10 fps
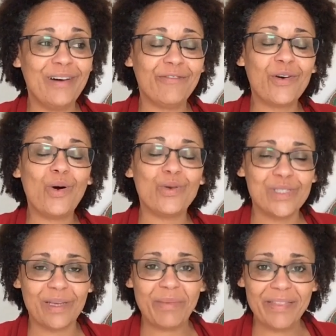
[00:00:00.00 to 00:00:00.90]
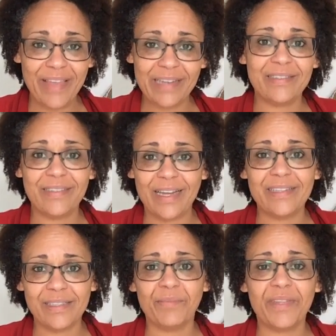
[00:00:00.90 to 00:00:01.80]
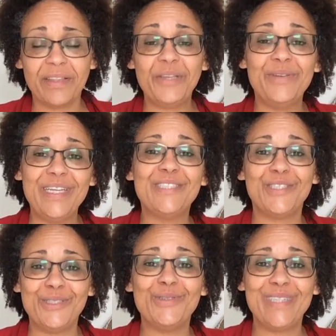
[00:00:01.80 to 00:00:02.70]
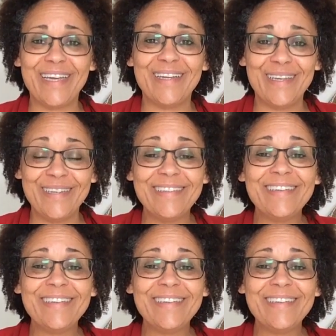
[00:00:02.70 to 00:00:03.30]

Of course, that is something that you need to do daily.